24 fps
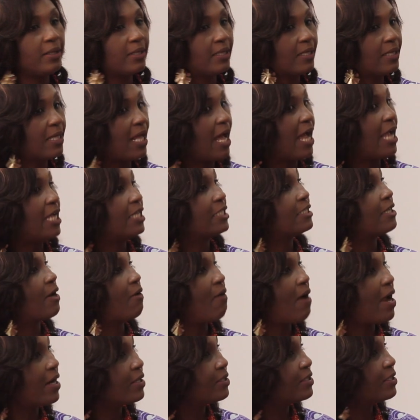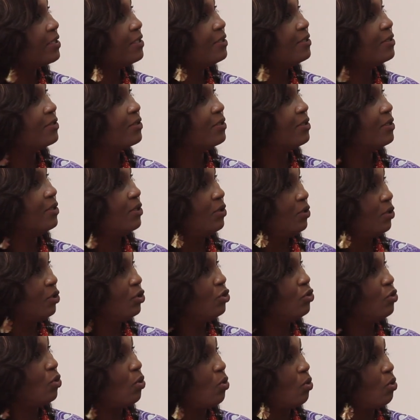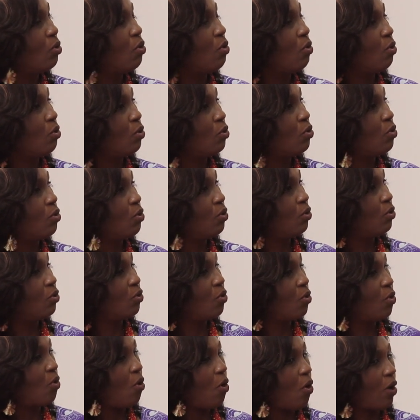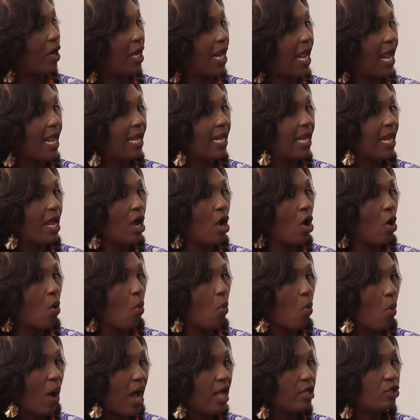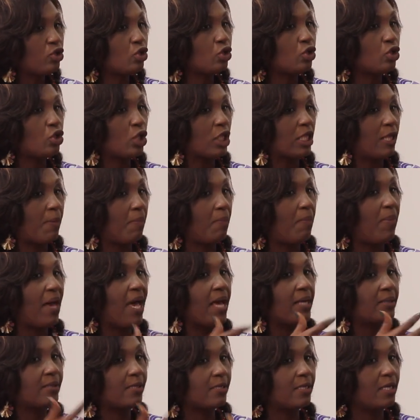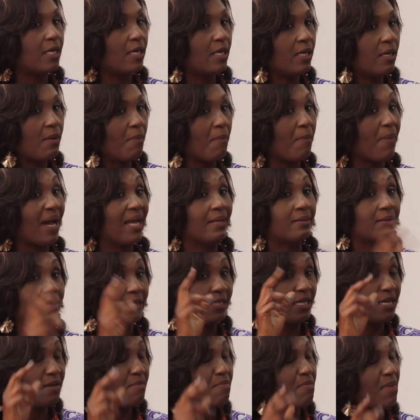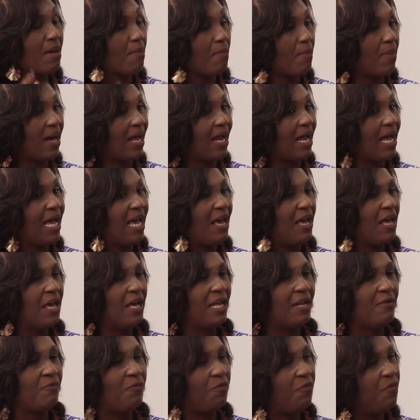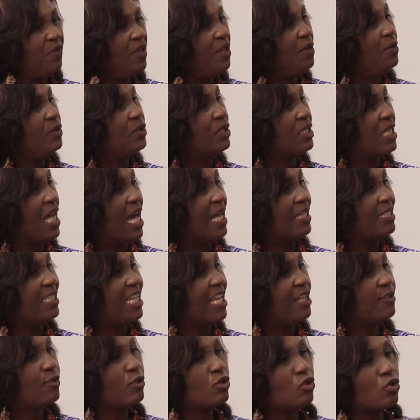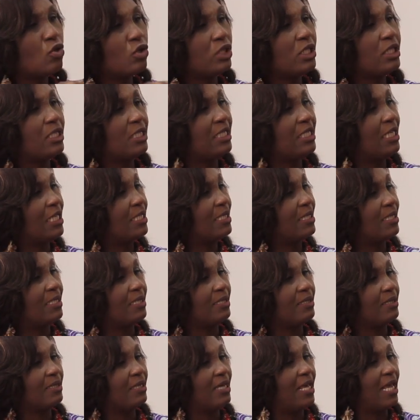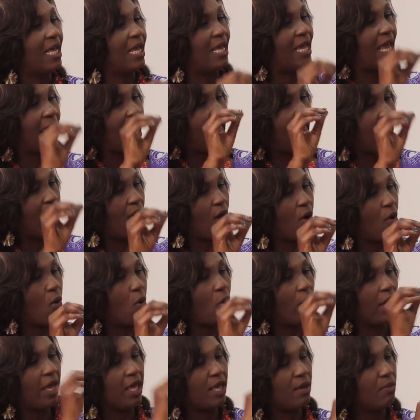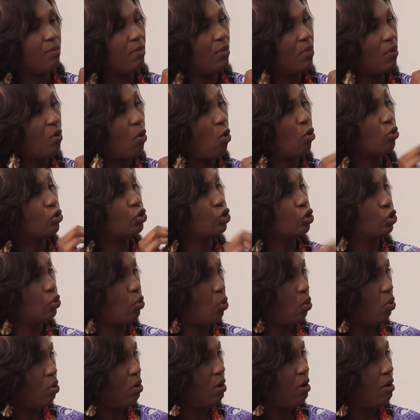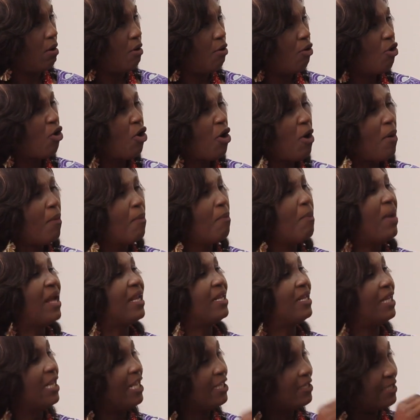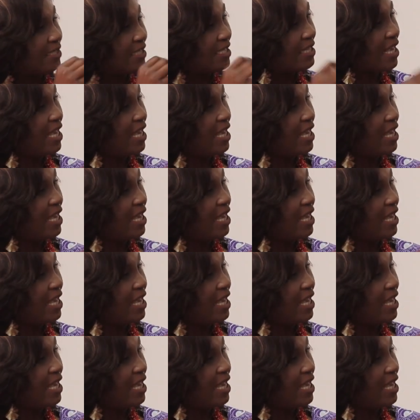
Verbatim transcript: did our interactions, you know, go, go, go on? And once the person, my team member, feels that it's not just her or him on show, but it's